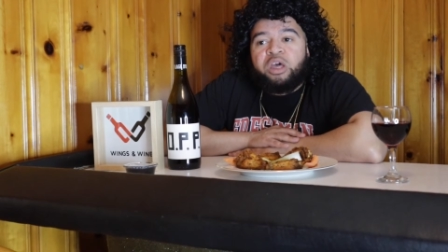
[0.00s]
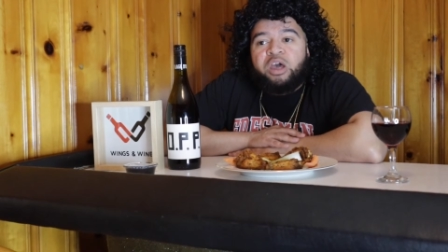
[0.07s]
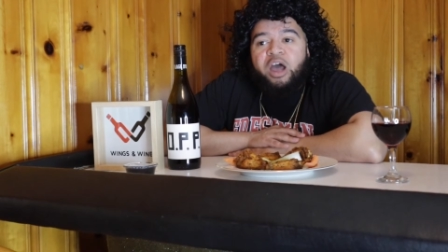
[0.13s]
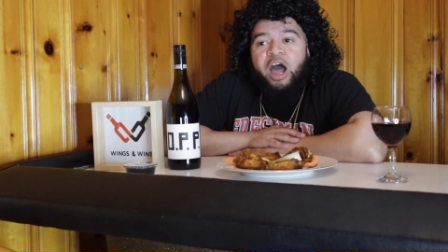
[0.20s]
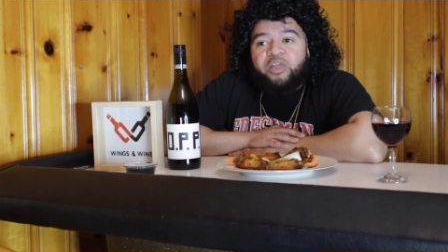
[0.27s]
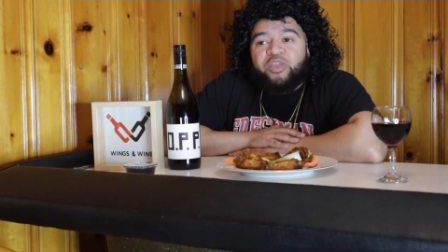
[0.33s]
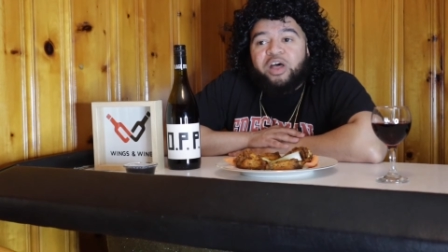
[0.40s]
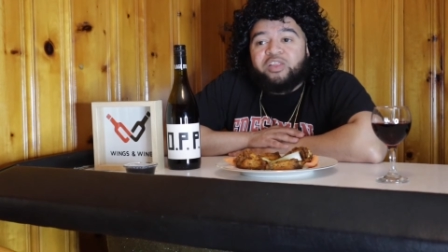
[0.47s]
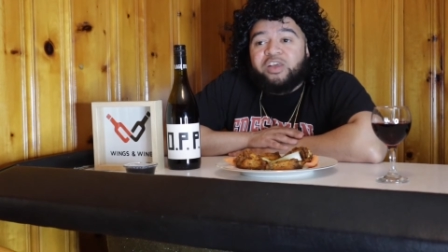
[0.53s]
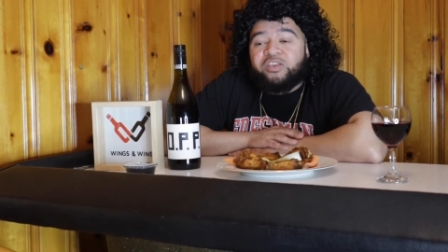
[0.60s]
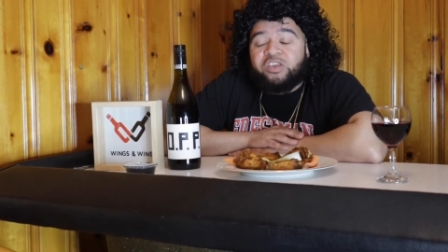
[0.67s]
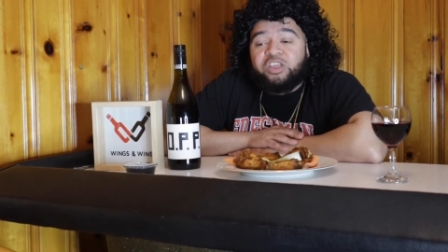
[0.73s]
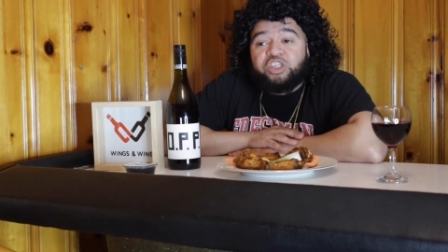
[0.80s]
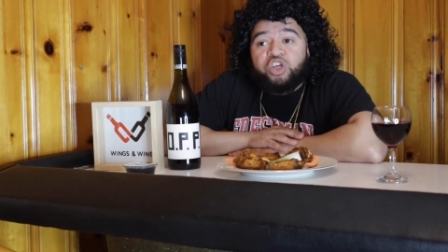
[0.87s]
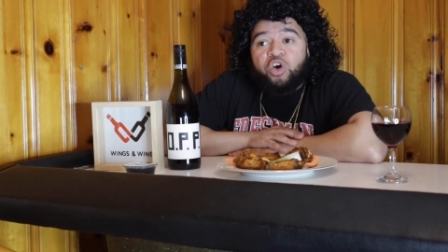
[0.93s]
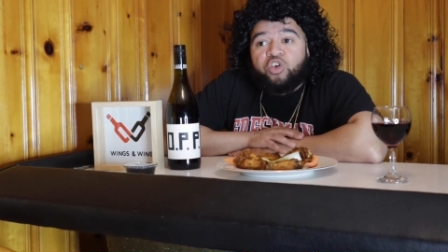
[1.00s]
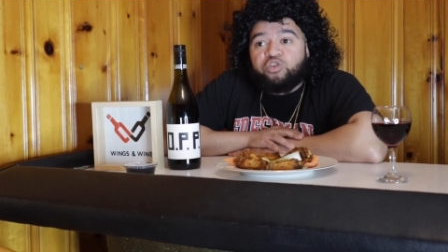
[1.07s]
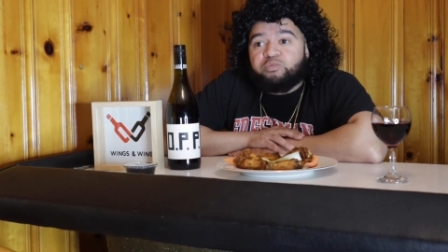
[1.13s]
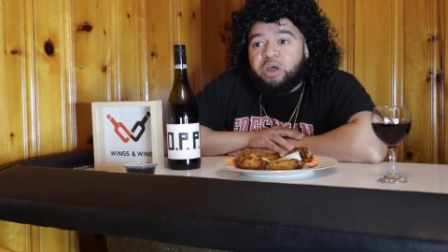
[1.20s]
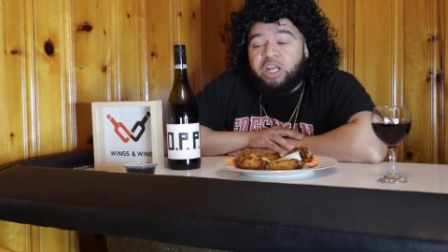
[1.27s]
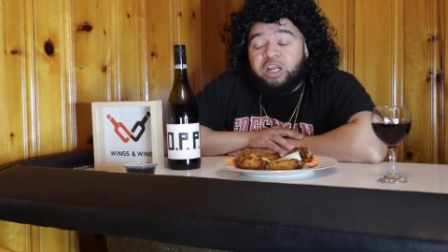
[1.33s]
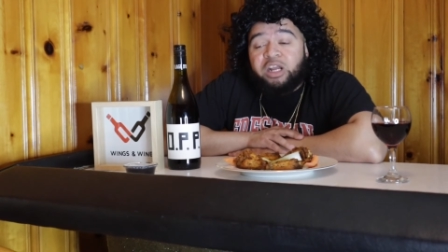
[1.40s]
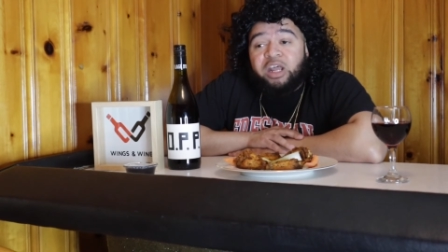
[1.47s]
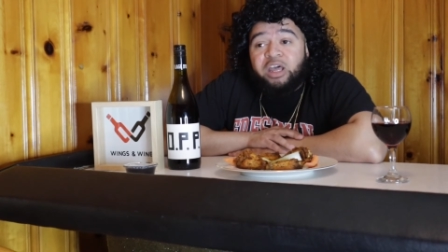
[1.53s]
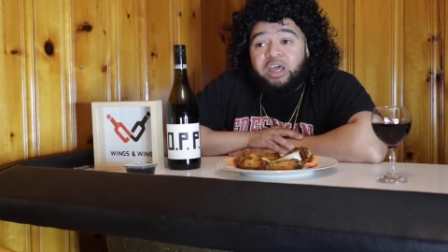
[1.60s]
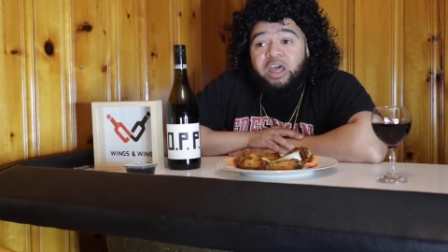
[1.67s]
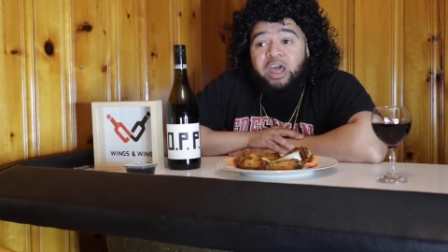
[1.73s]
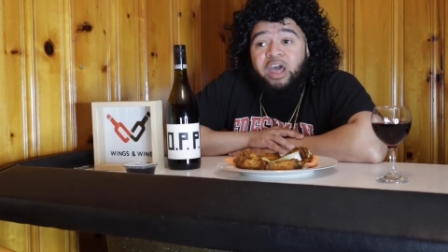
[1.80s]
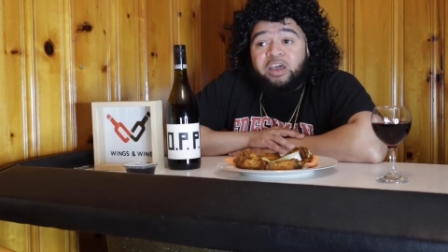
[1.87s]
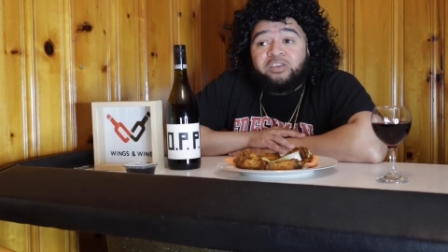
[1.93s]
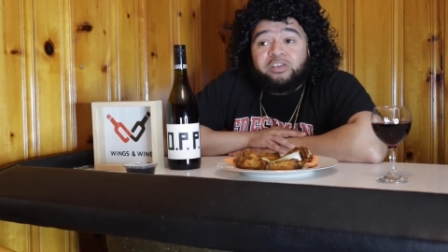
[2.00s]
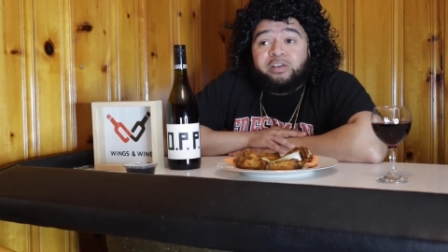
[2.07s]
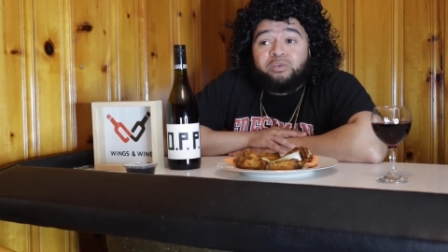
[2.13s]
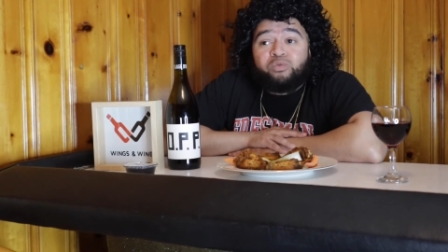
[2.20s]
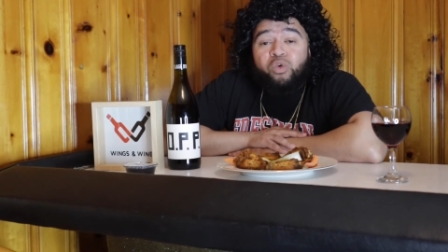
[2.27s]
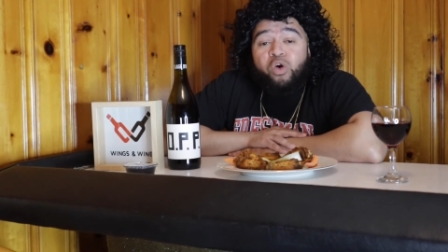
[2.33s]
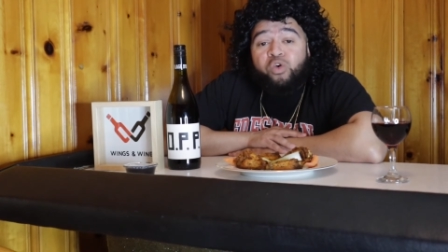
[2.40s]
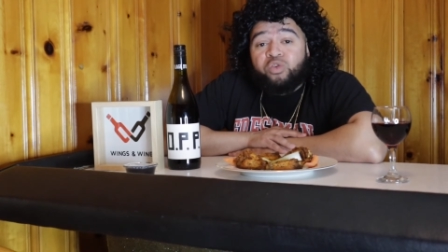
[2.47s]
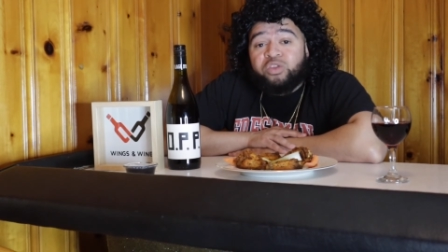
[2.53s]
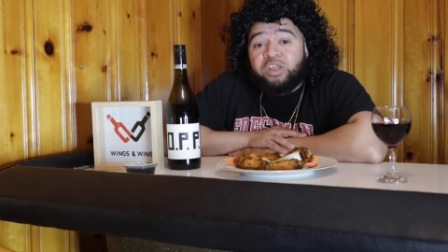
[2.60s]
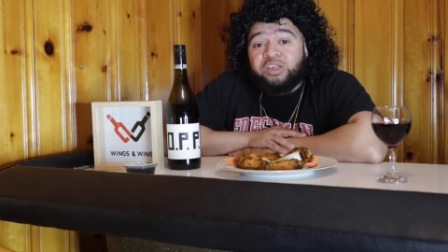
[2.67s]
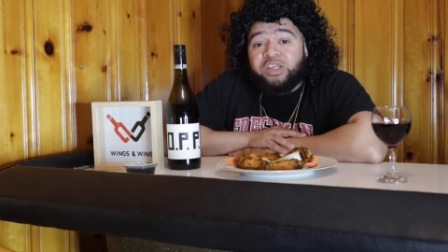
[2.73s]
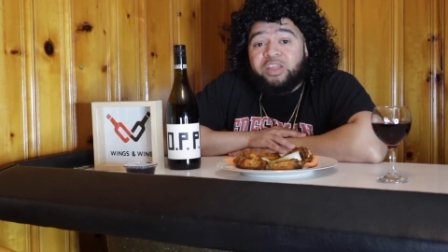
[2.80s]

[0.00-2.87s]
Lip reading: I thought Leslie Jones played an excellent role in this.